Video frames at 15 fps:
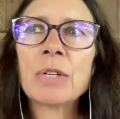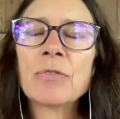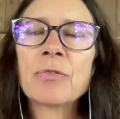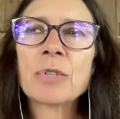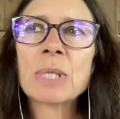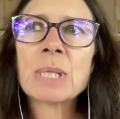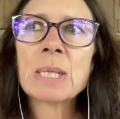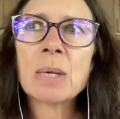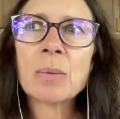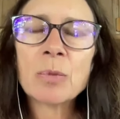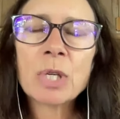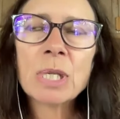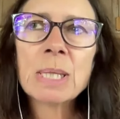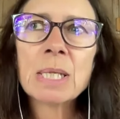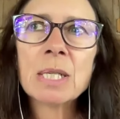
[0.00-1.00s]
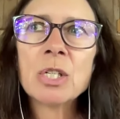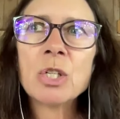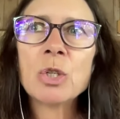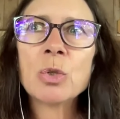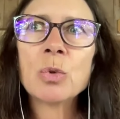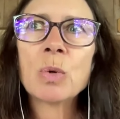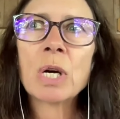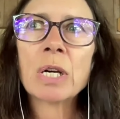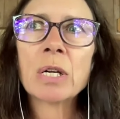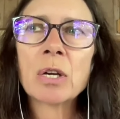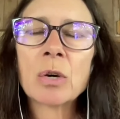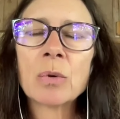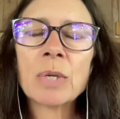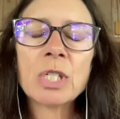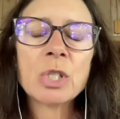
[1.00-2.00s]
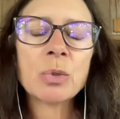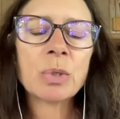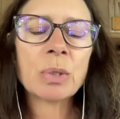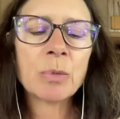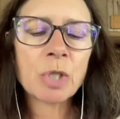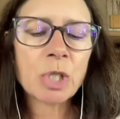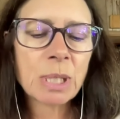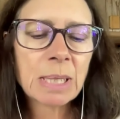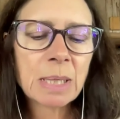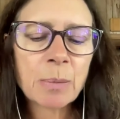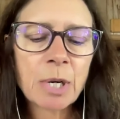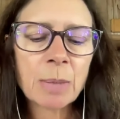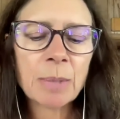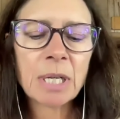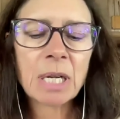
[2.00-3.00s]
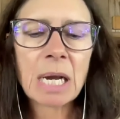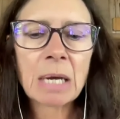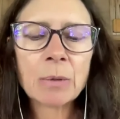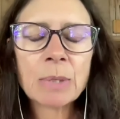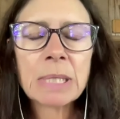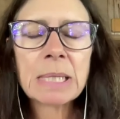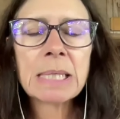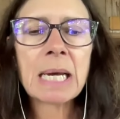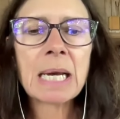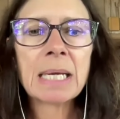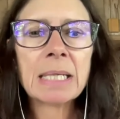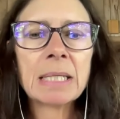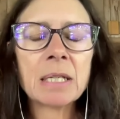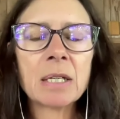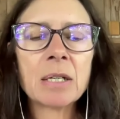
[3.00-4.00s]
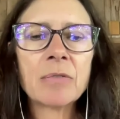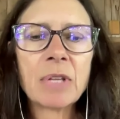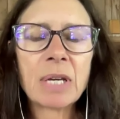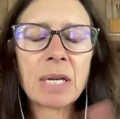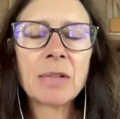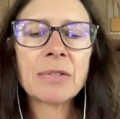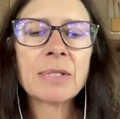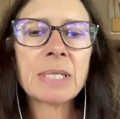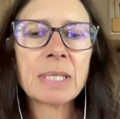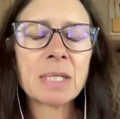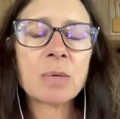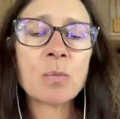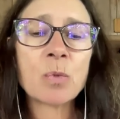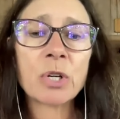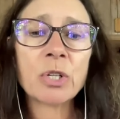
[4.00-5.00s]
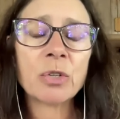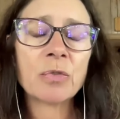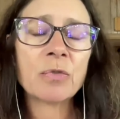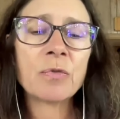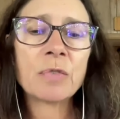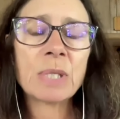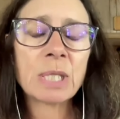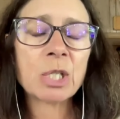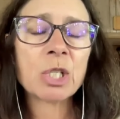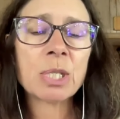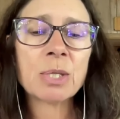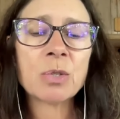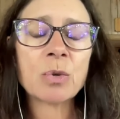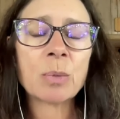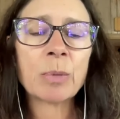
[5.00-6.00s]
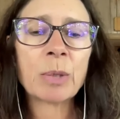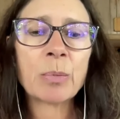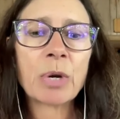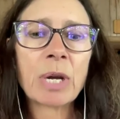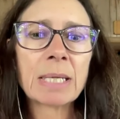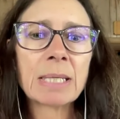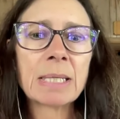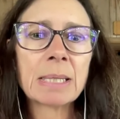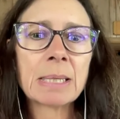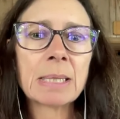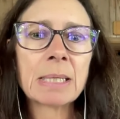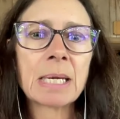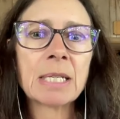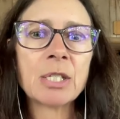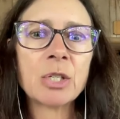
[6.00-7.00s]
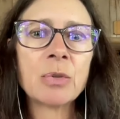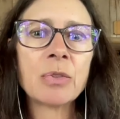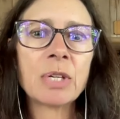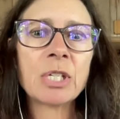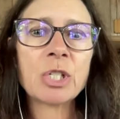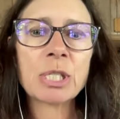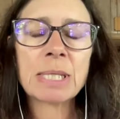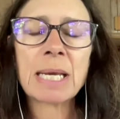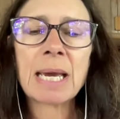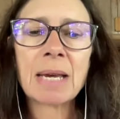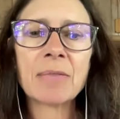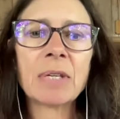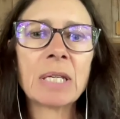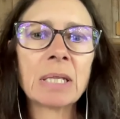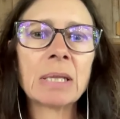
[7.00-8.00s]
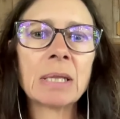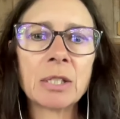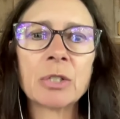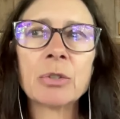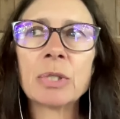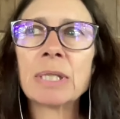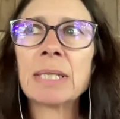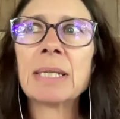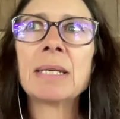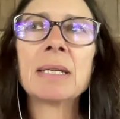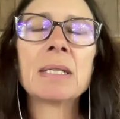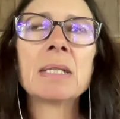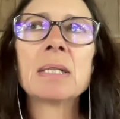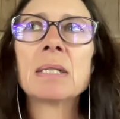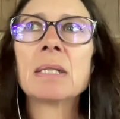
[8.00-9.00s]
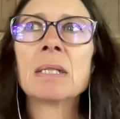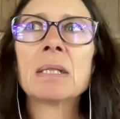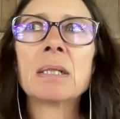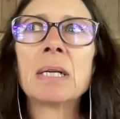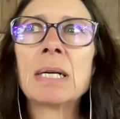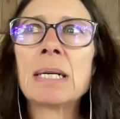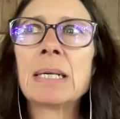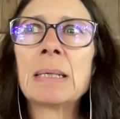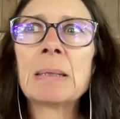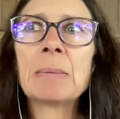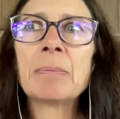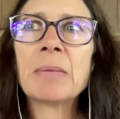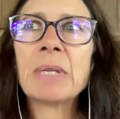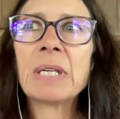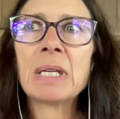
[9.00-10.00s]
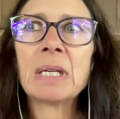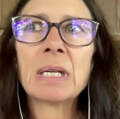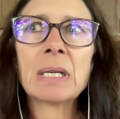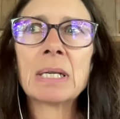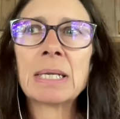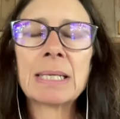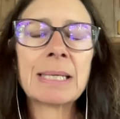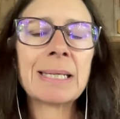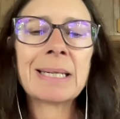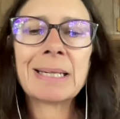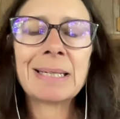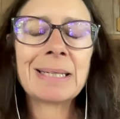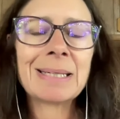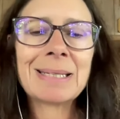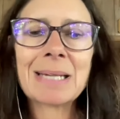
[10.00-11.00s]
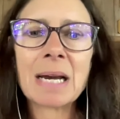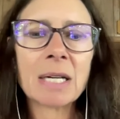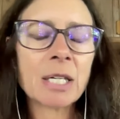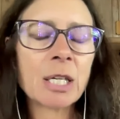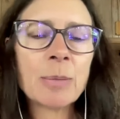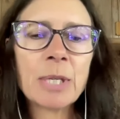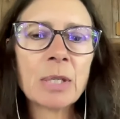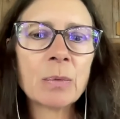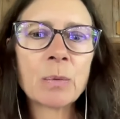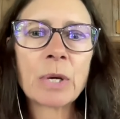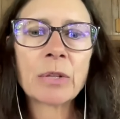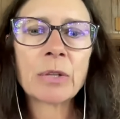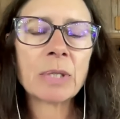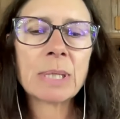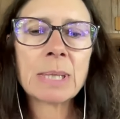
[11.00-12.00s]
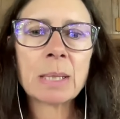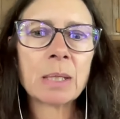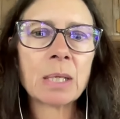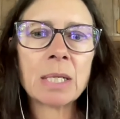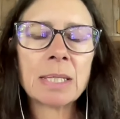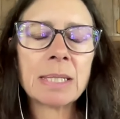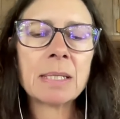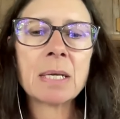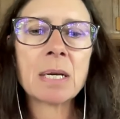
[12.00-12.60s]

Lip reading: for some reason you are going to an emergency department outside of the health system where your physicians normally practice, I do think just having it literally in a document, whether it's a